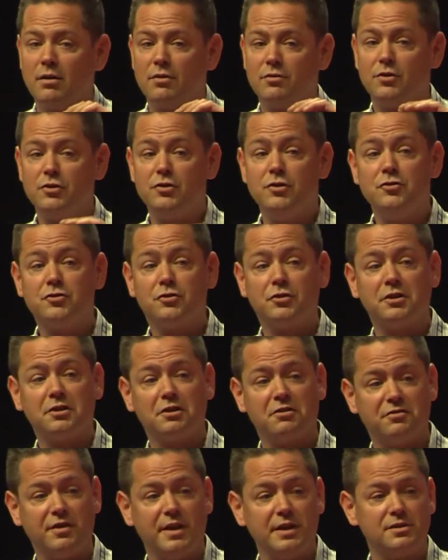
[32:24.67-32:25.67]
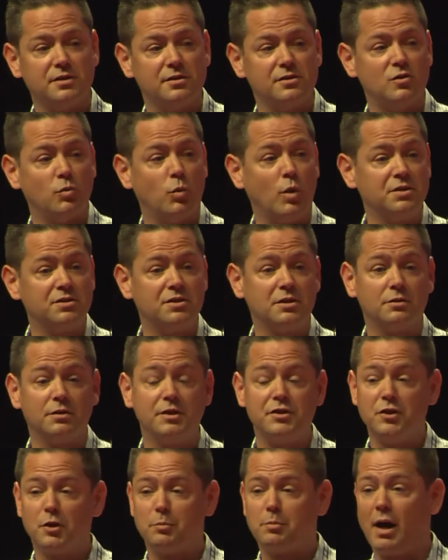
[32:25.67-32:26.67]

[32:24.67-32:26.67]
the user interfaces, the ones that are in your